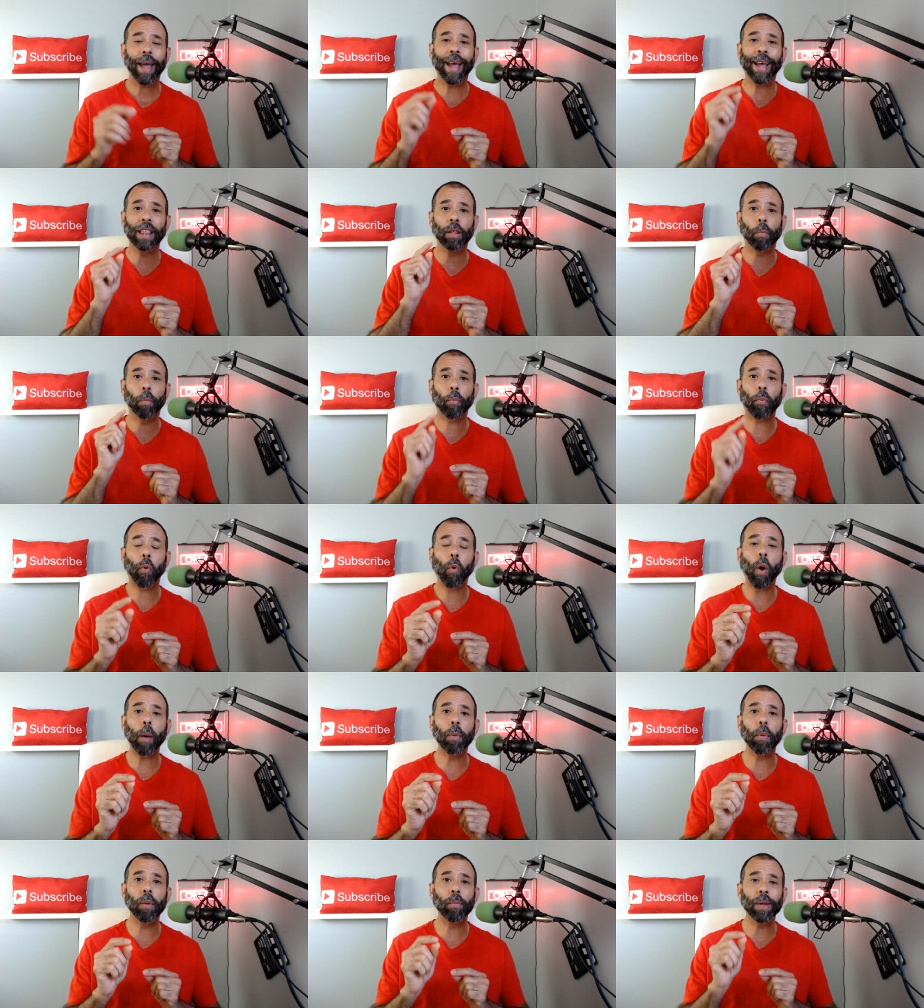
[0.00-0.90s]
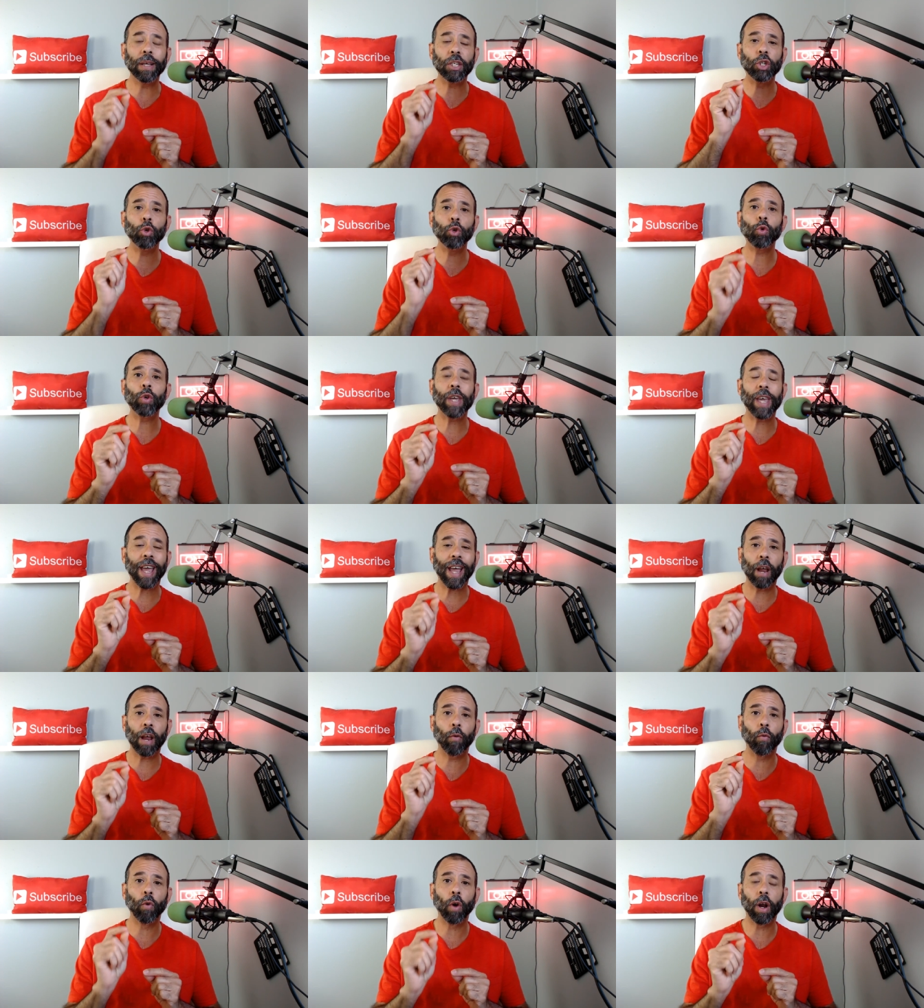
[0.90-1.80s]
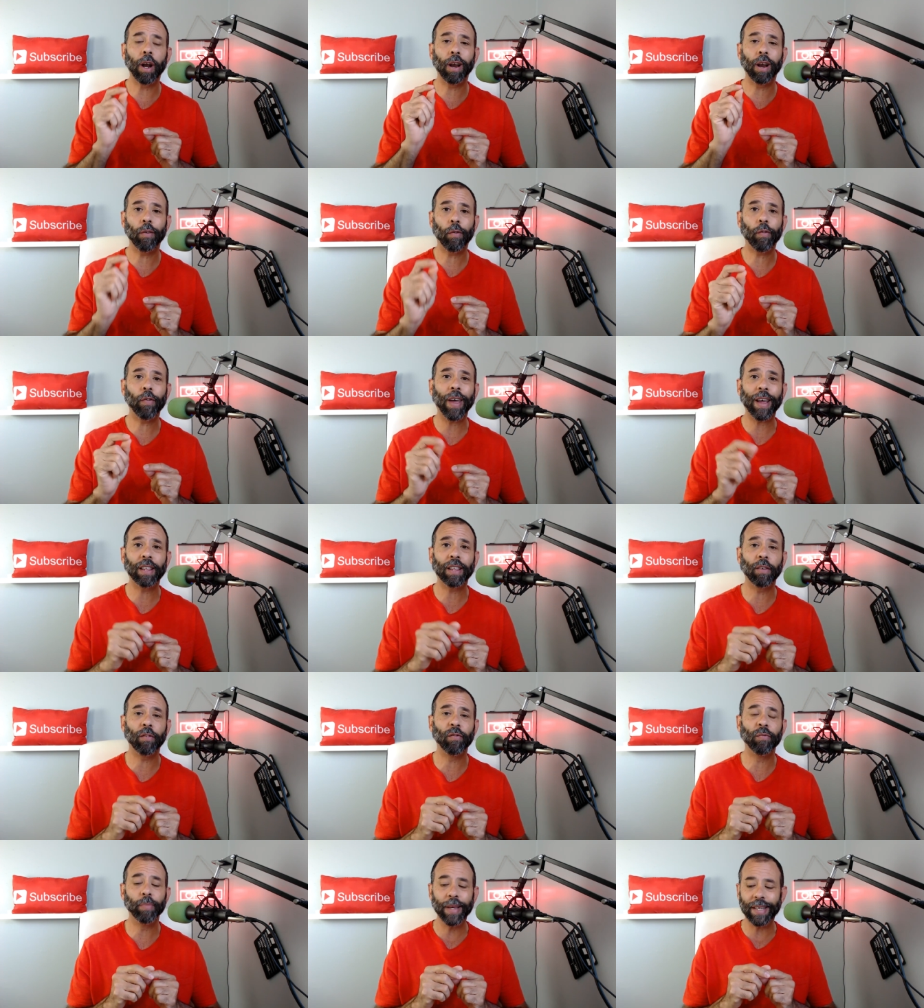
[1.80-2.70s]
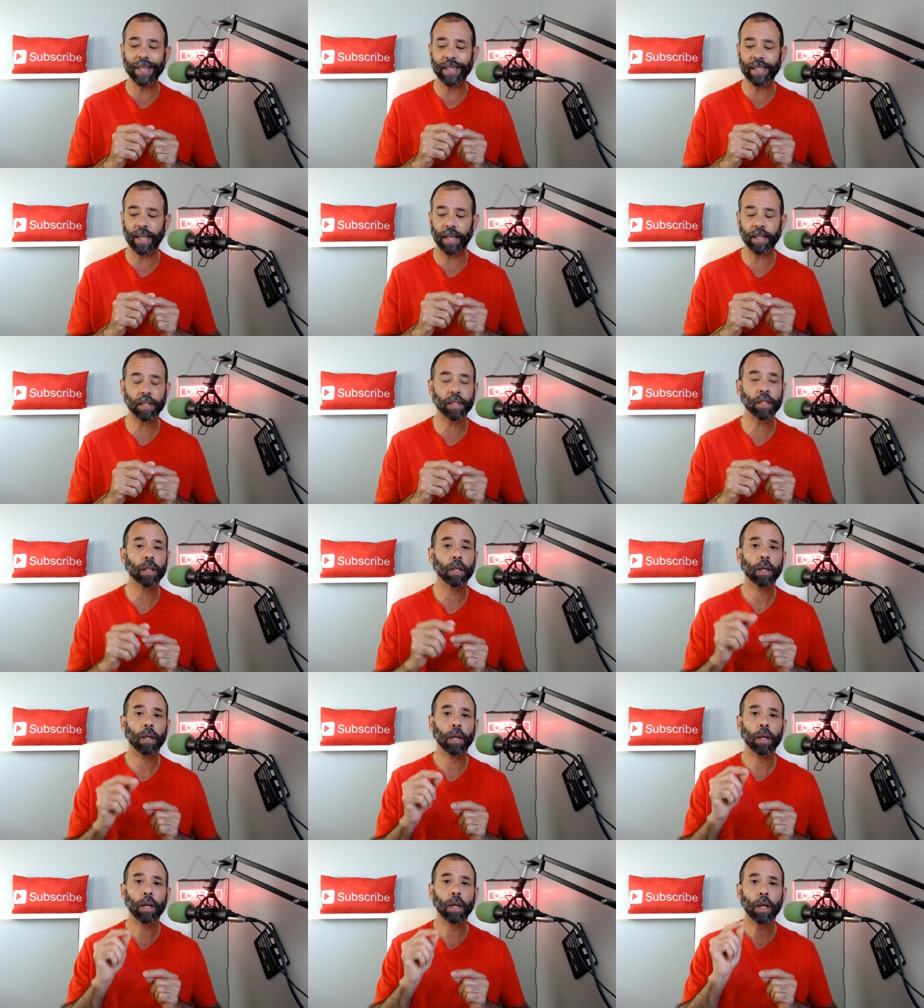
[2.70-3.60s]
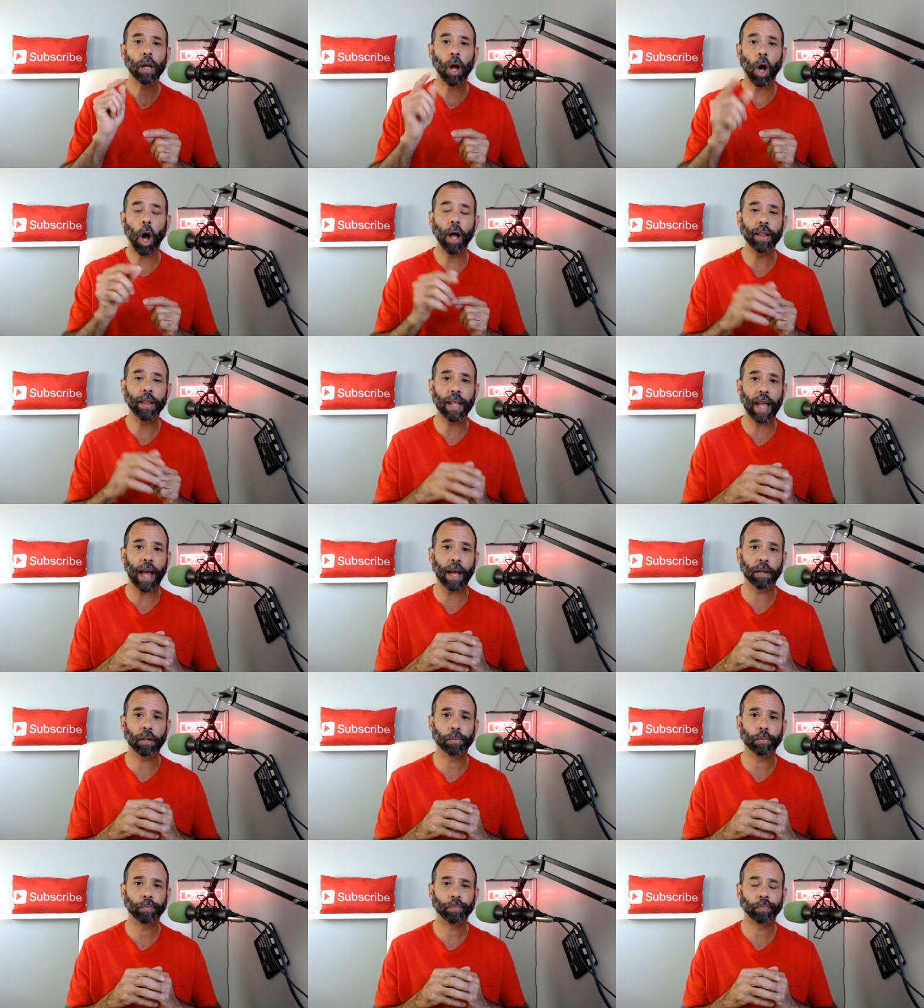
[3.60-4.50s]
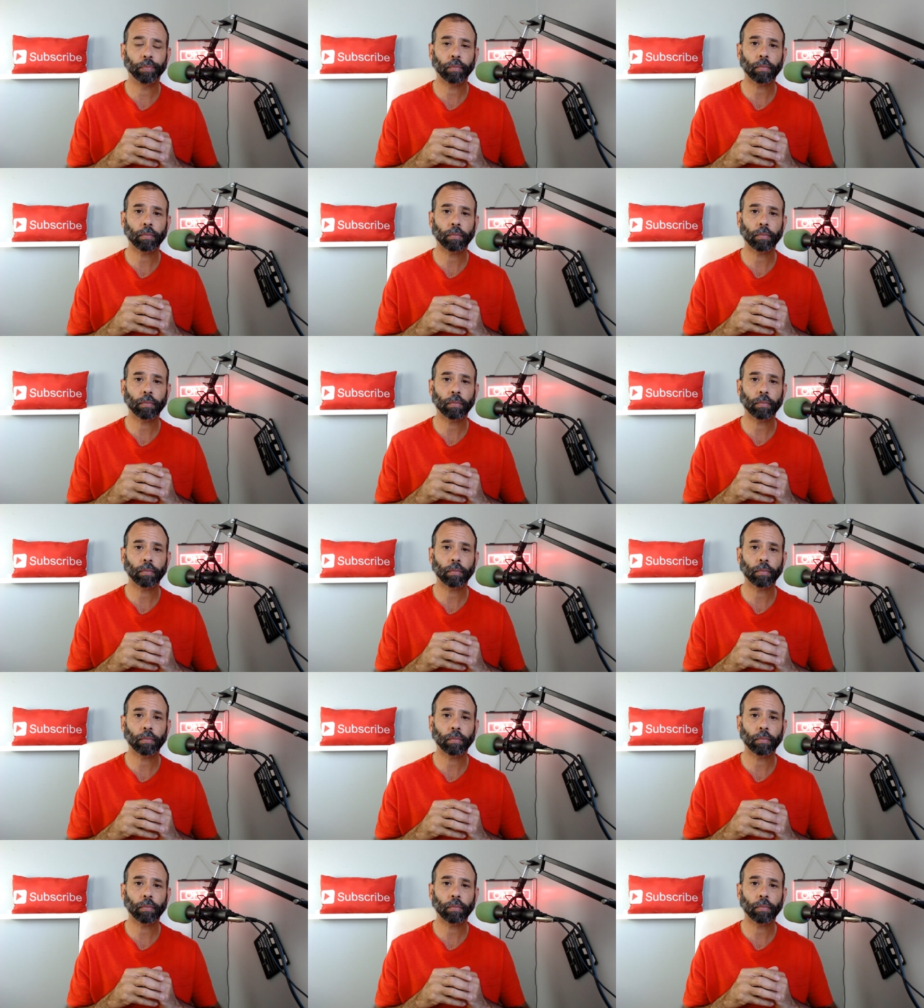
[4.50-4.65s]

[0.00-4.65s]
And the problem is you can't run an effective business on that.